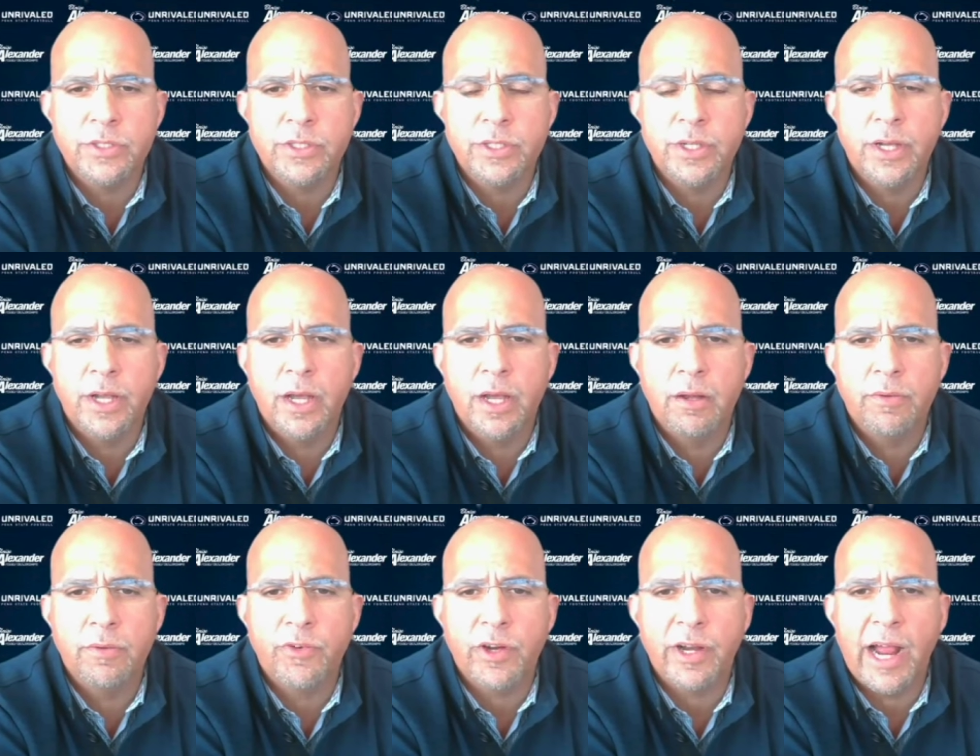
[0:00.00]

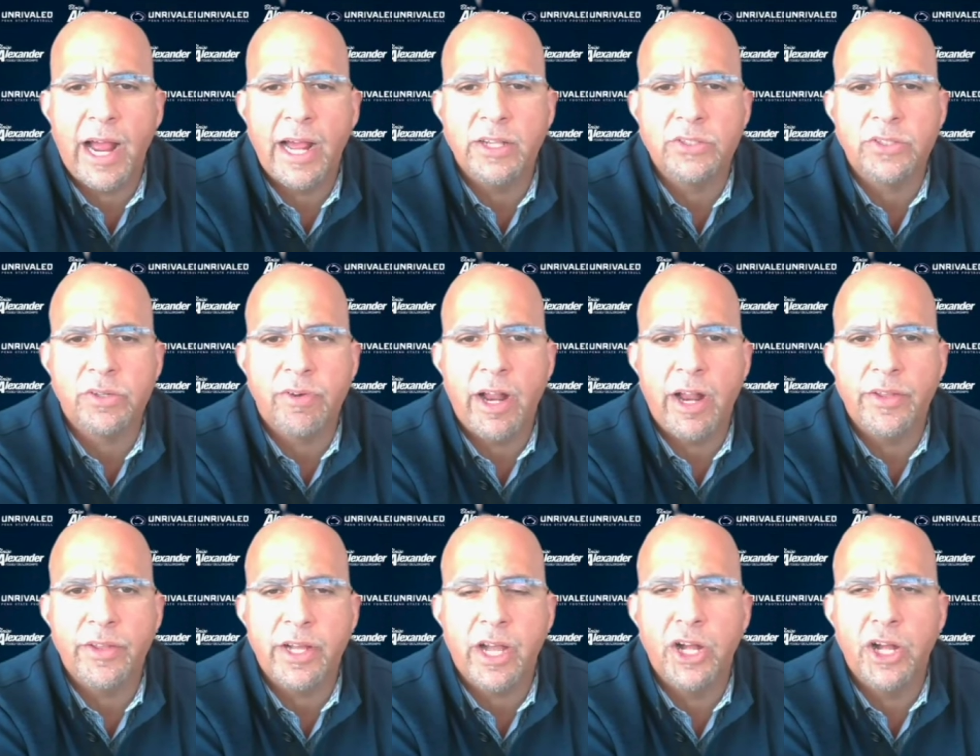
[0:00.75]
for guys around
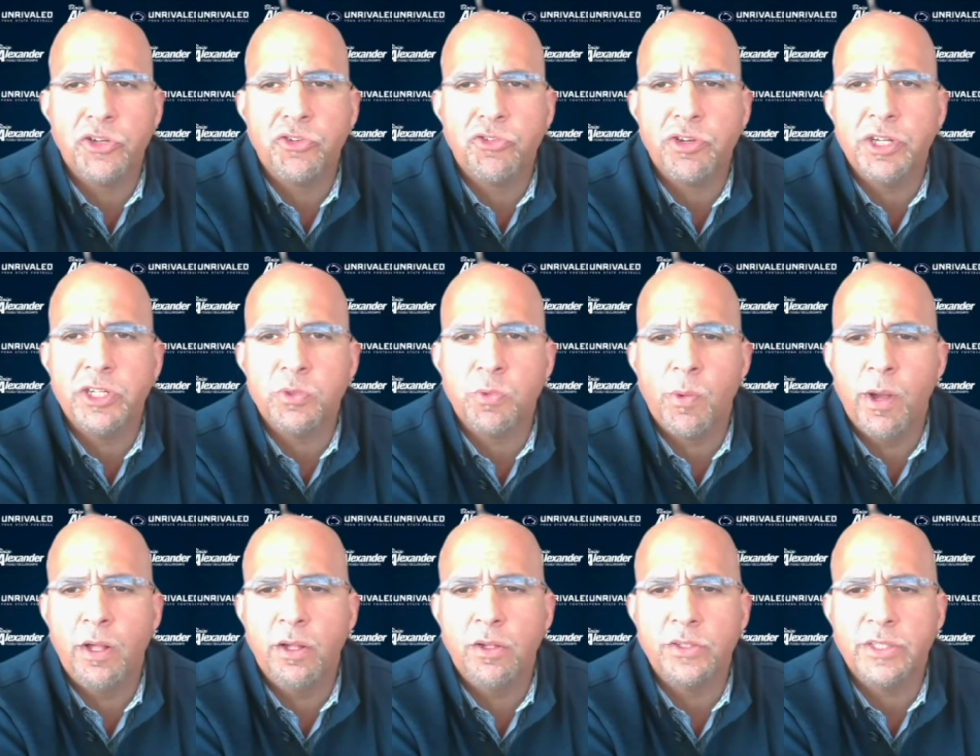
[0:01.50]
the country, as
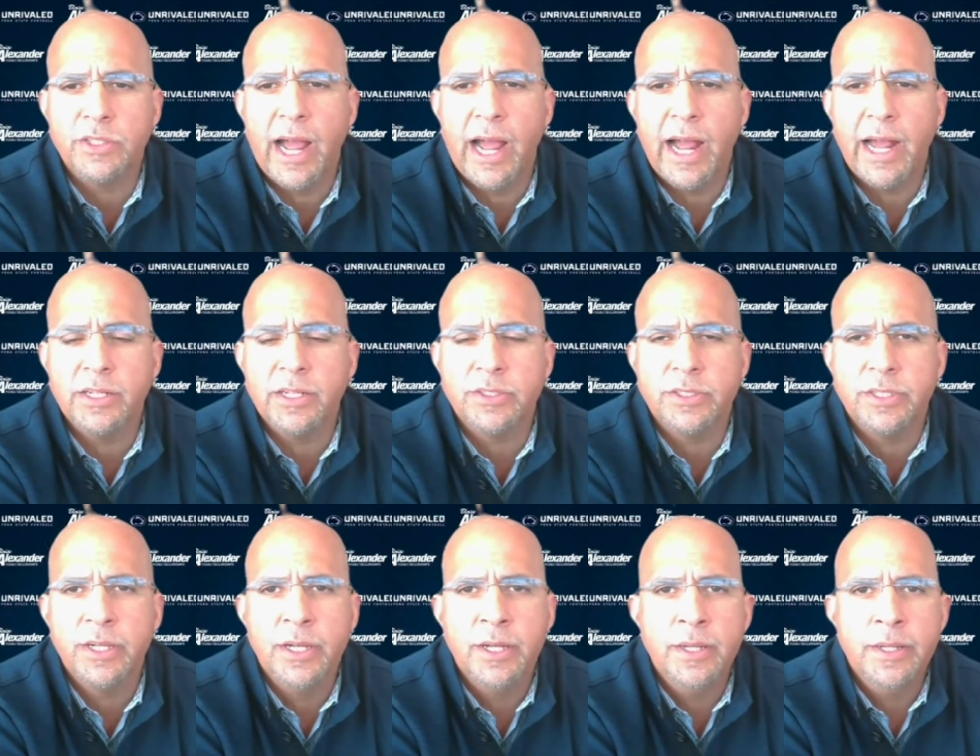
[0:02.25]
well as guys